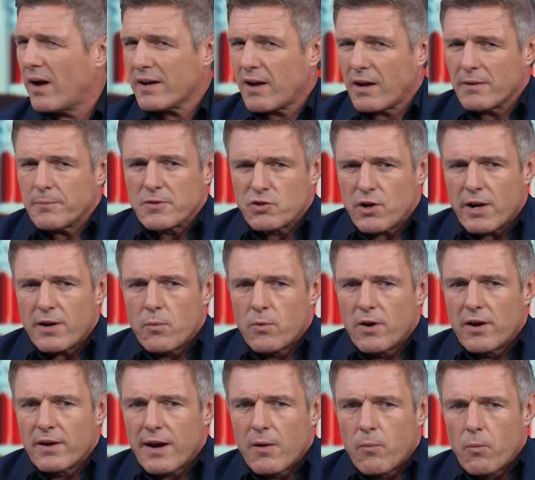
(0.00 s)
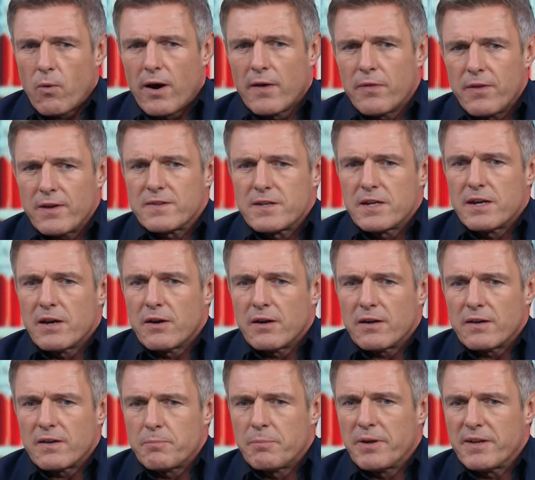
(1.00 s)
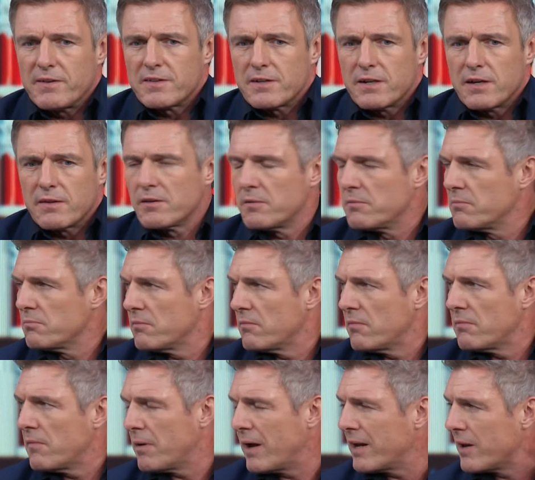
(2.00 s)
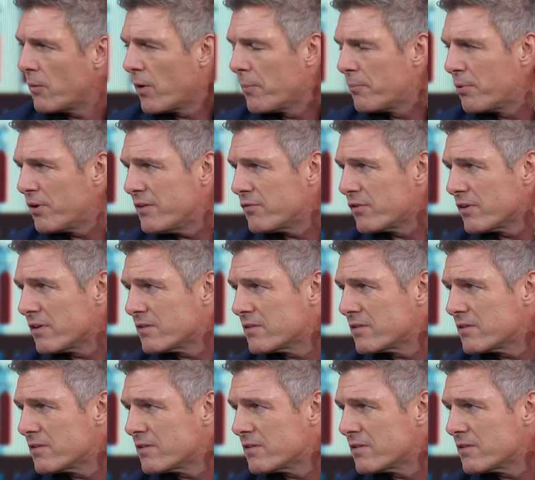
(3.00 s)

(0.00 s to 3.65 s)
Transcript: I'm trying to work out why this year is busier than anyone previous.